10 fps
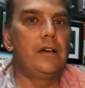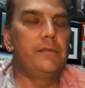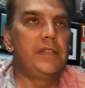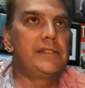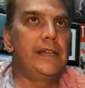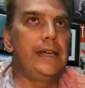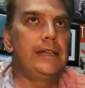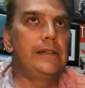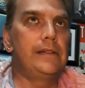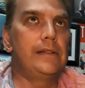It's
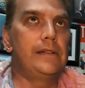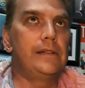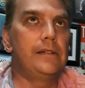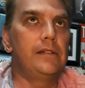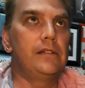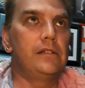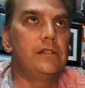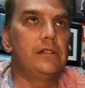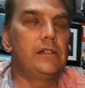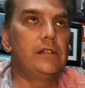like,
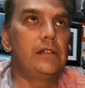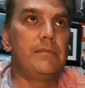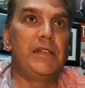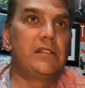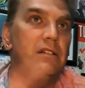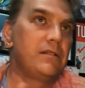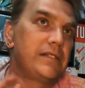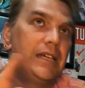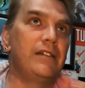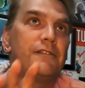I mean, don't
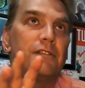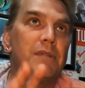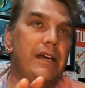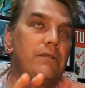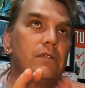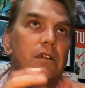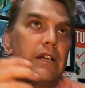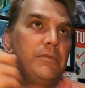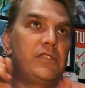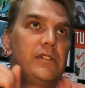take it for my word.
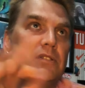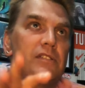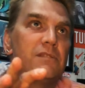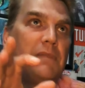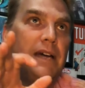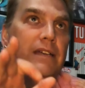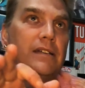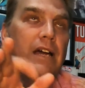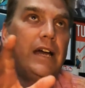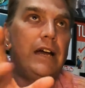This is my.
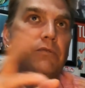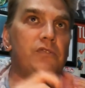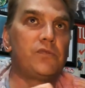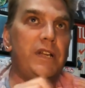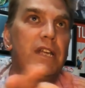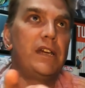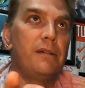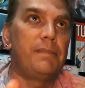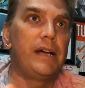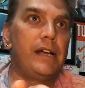I was reading
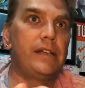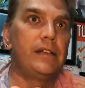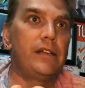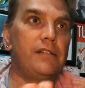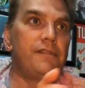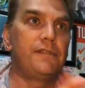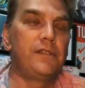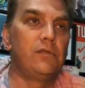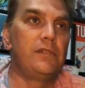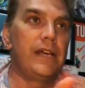up on it on a
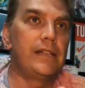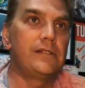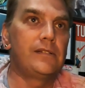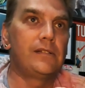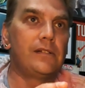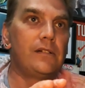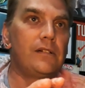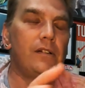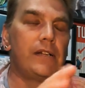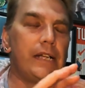few nets,
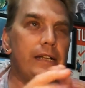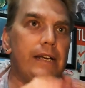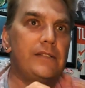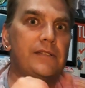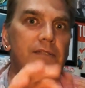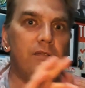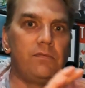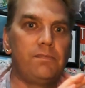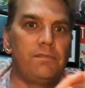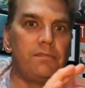or not nets,
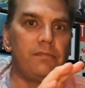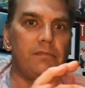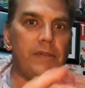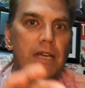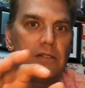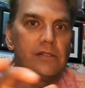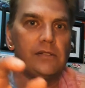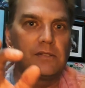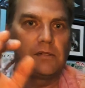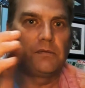few pages or